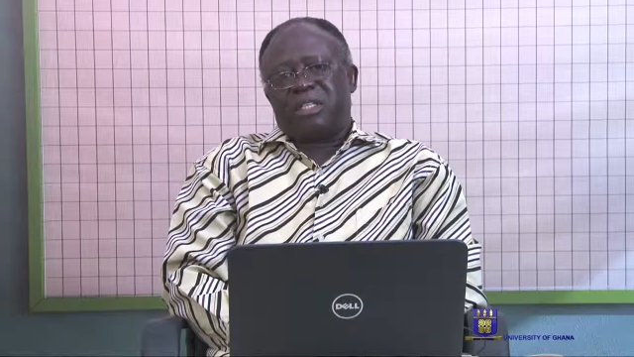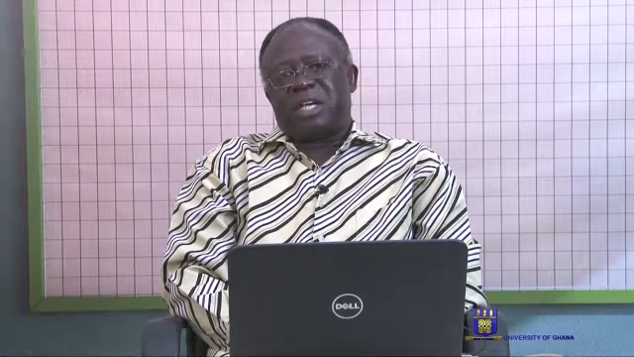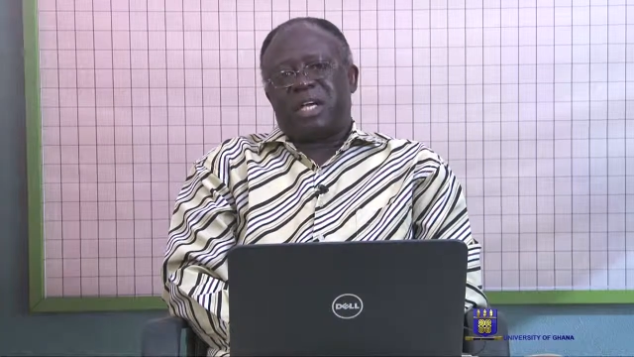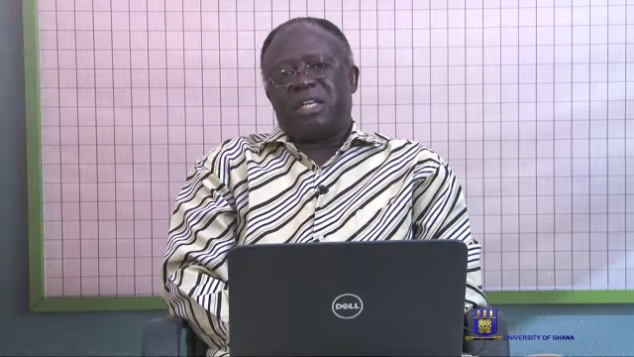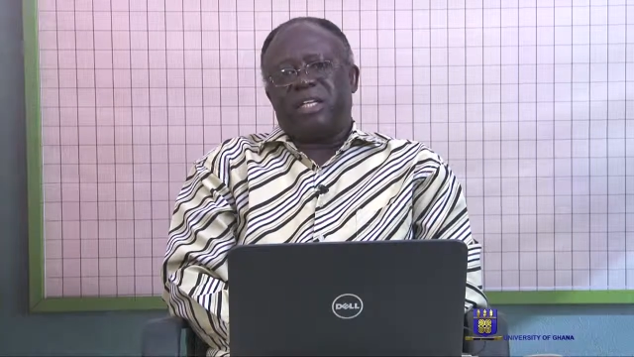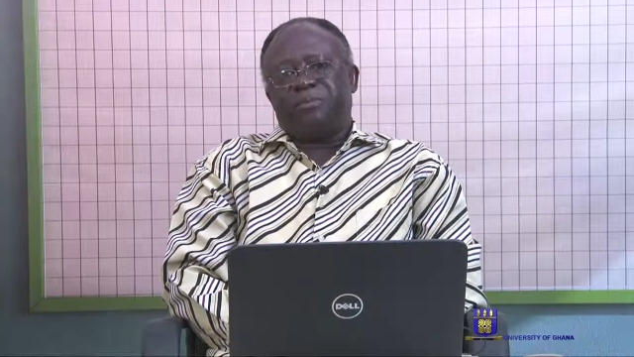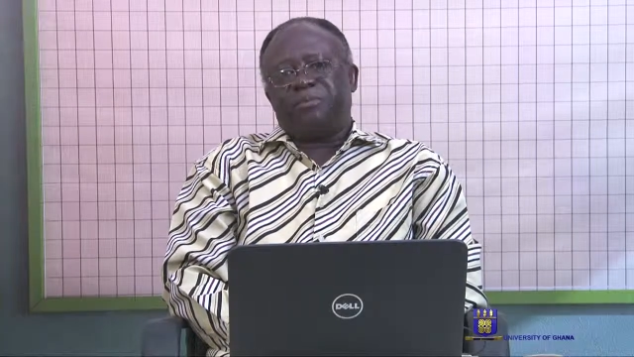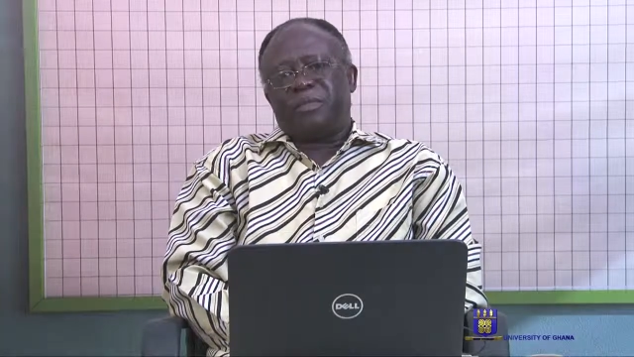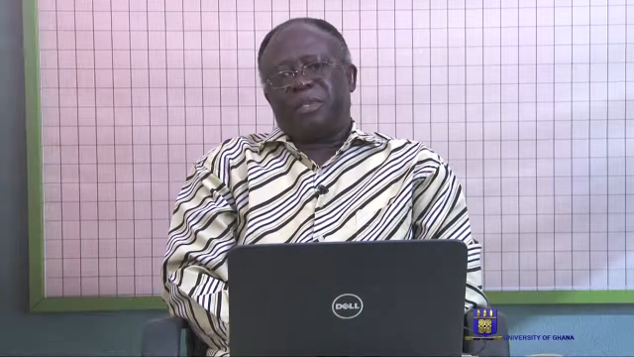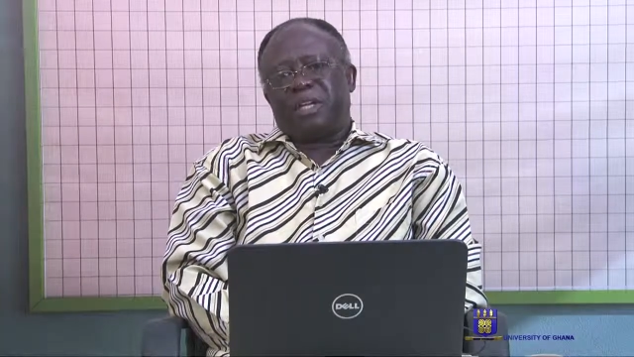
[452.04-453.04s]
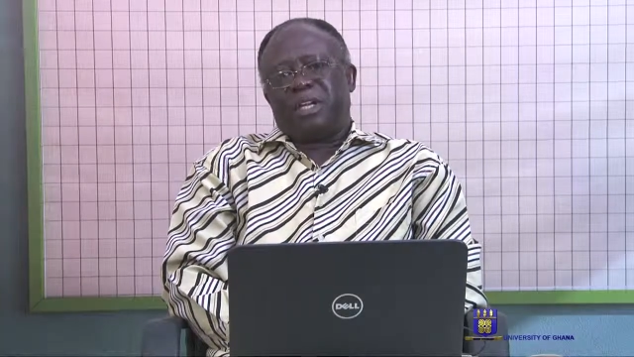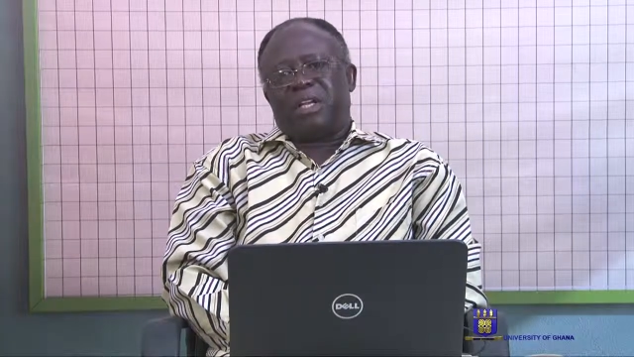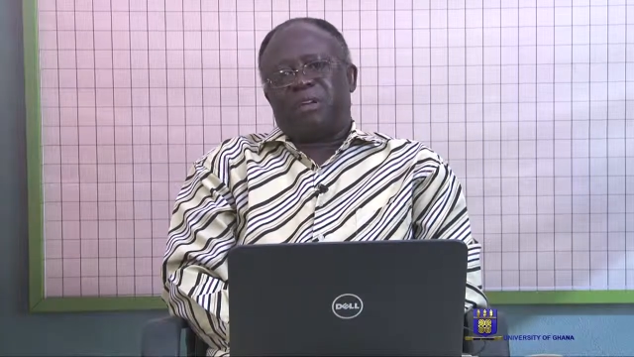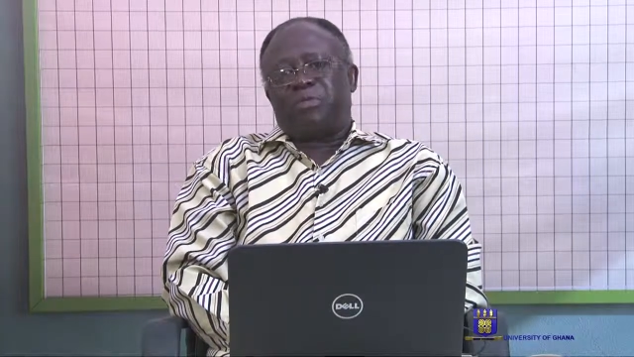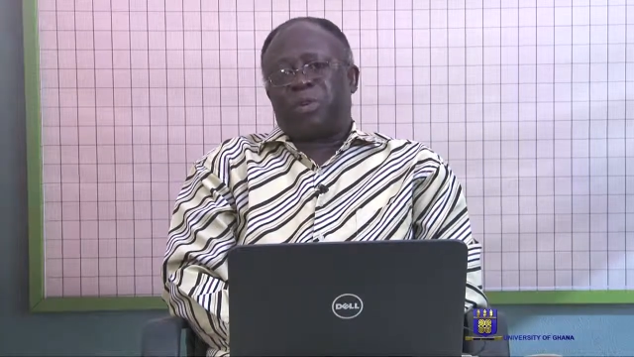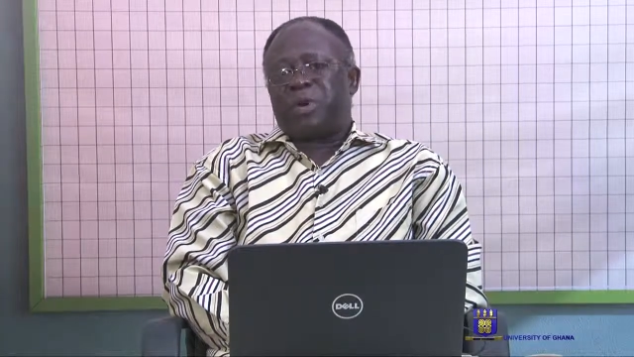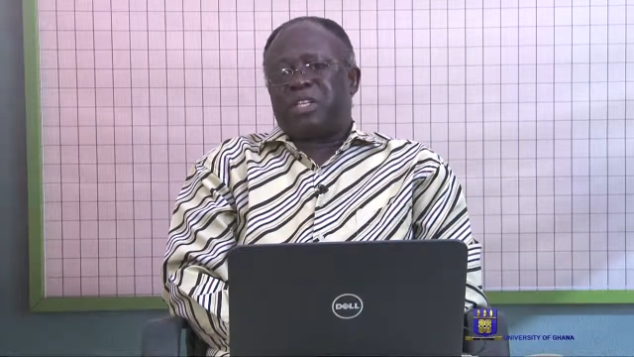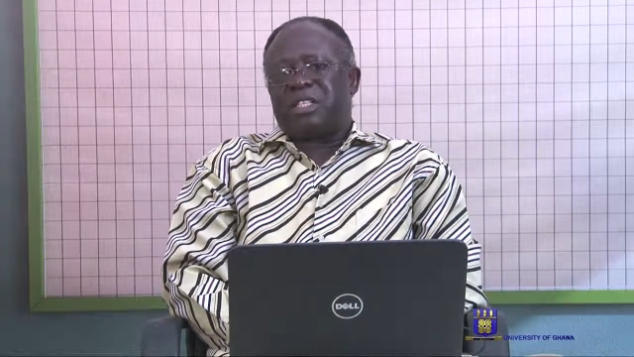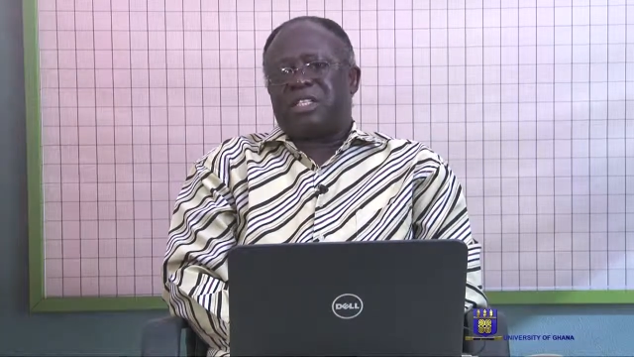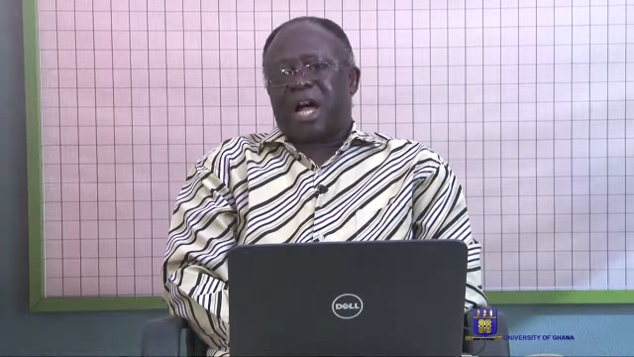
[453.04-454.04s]
Thirdly, the
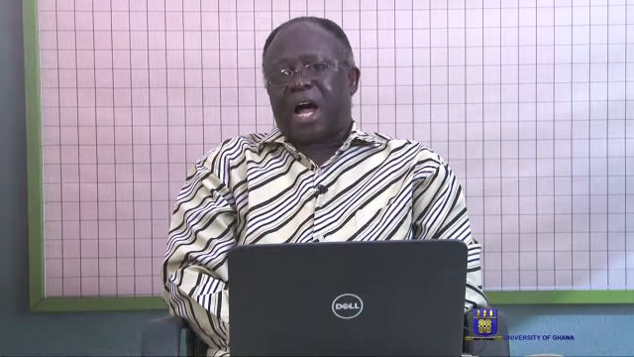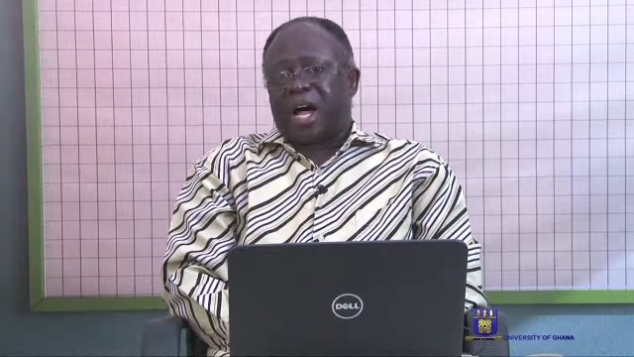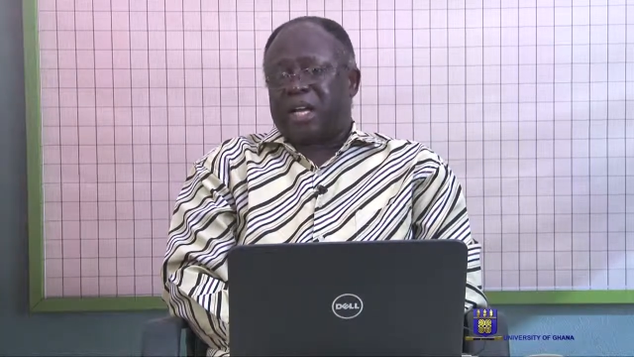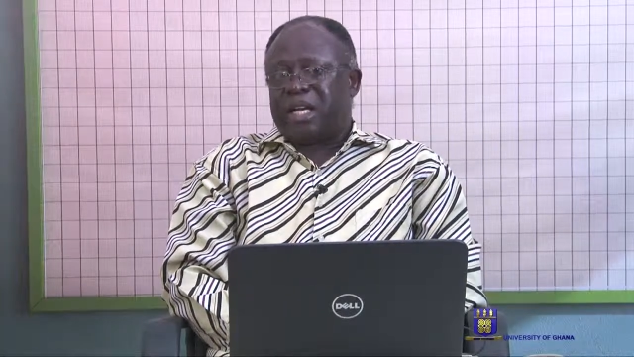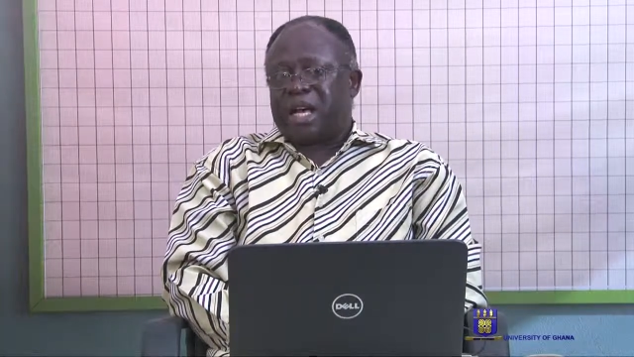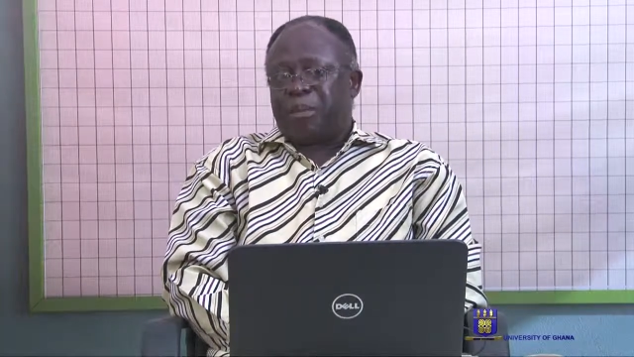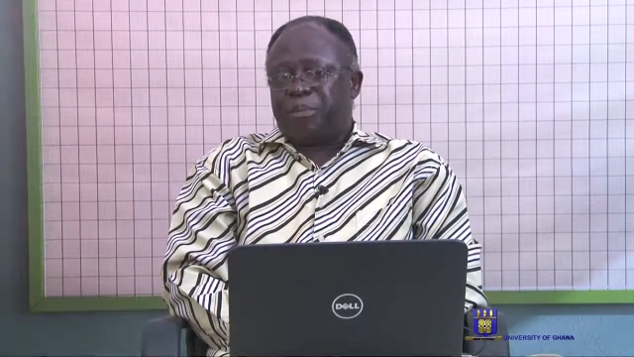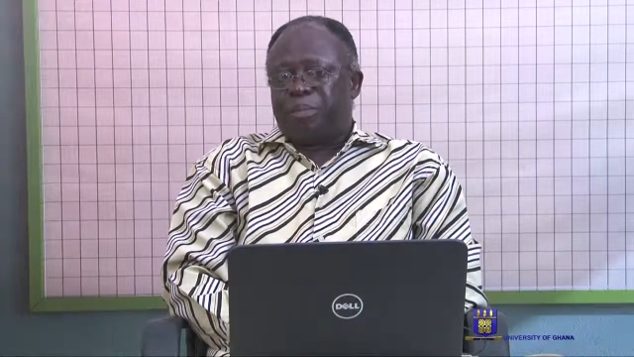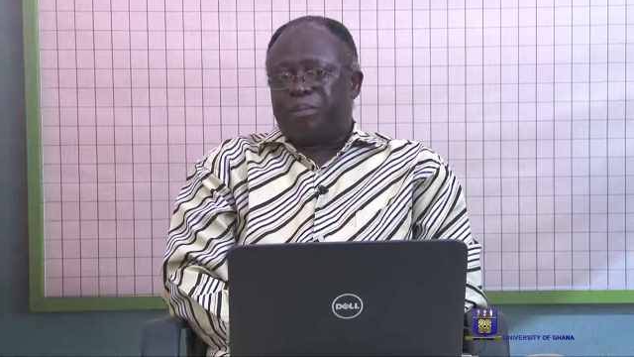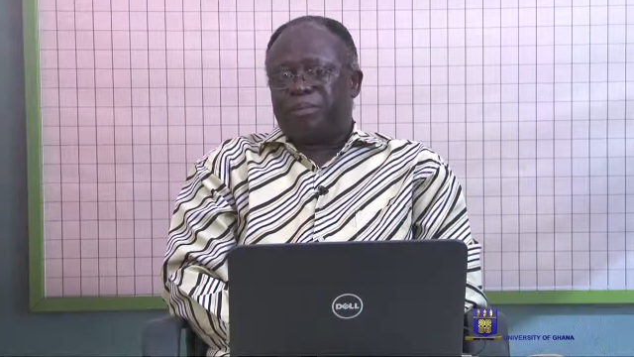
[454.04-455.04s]
frequencies are added up,